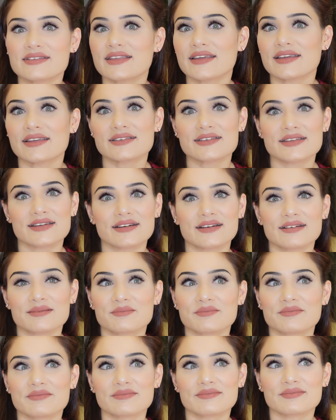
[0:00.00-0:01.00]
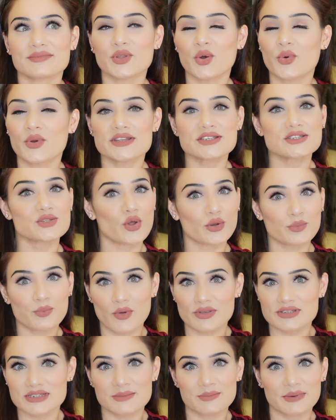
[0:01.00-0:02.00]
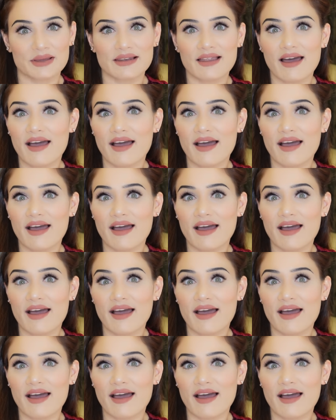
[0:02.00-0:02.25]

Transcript: that no, it's not possible.